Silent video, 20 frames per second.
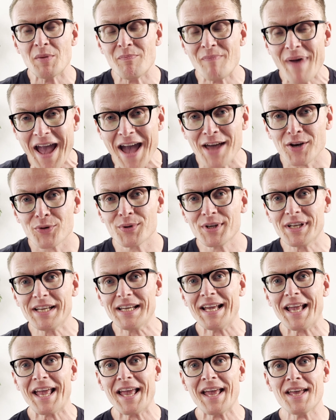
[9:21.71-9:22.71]

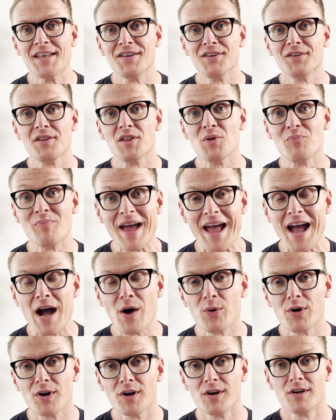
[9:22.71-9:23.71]
battery and the
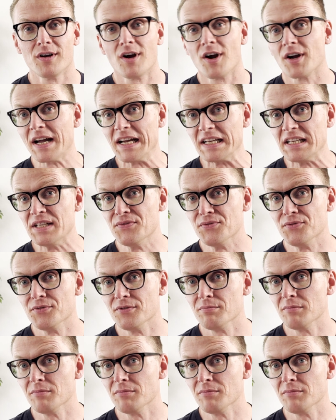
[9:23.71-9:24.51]
power are kind of